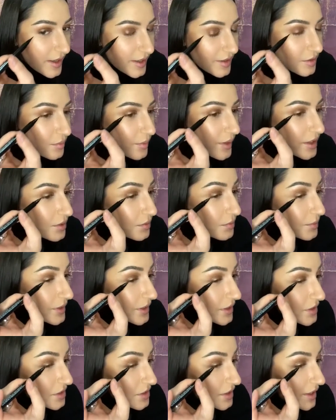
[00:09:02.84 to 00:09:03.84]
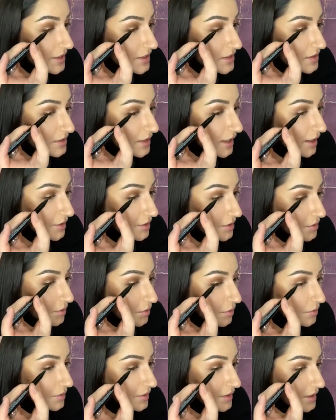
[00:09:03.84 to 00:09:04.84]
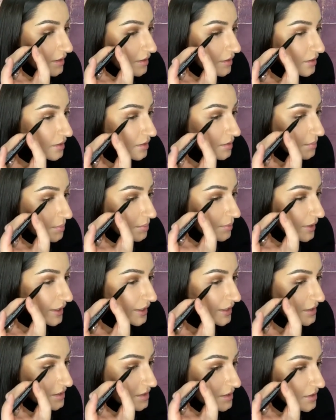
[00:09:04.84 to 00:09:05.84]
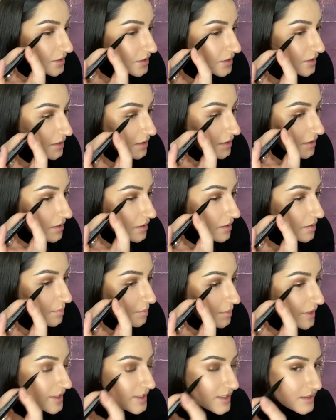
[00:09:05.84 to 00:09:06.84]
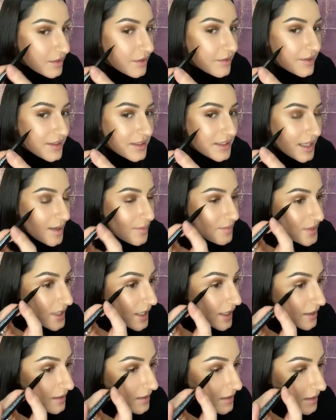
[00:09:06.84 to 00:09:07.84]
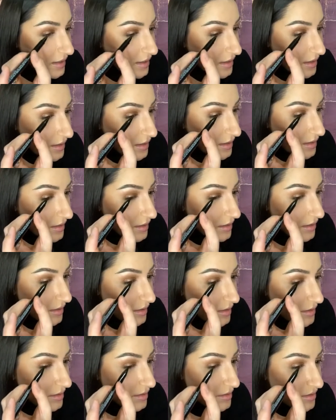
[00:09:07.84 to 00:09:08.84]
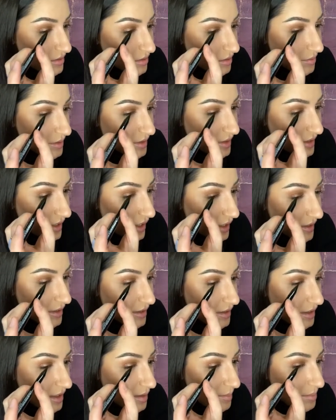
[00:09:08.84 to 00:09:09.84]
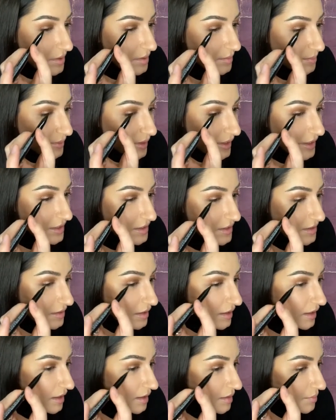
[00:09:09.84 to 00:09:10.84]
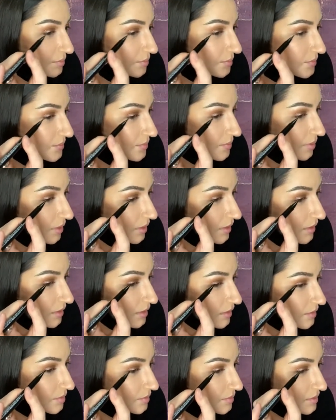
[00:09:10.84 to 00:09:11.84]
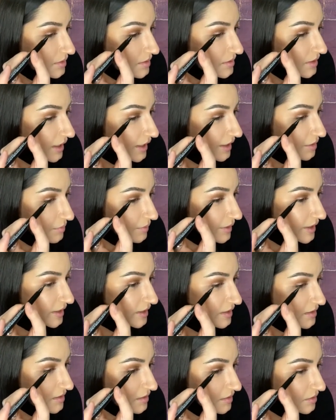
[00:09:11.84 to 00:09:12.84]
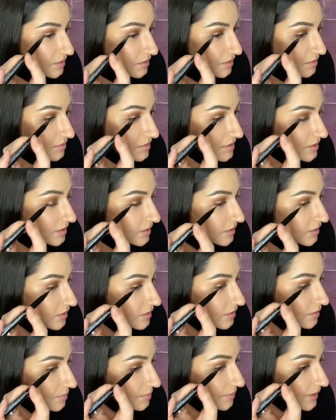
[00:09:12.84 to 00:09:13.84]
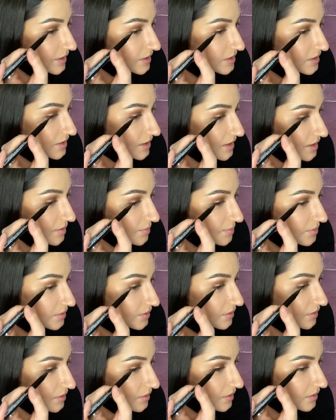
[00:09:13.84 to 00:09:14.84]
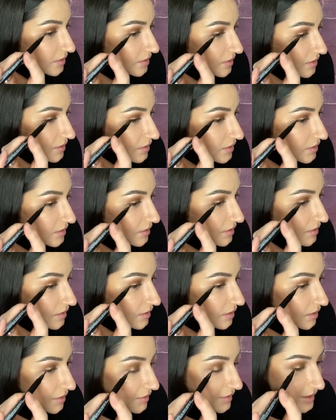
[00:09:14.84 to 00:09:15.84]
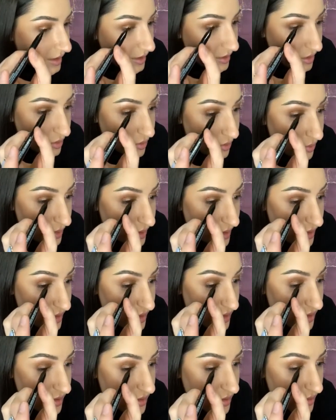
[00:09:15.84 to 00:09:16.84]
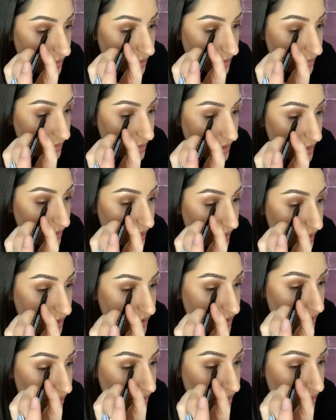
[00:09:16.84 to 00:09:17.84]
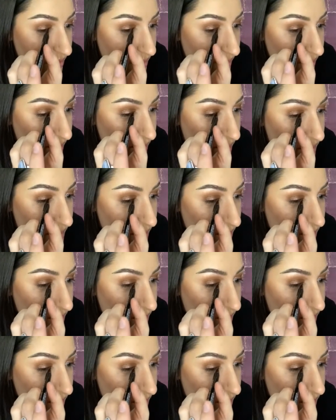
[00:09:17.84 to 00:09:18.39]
a way to readjust how you're holding the brush, but it's still the same technique. You still want to kind of keep the brush sideways and using the brush tip on the inner corners when you get to those corners.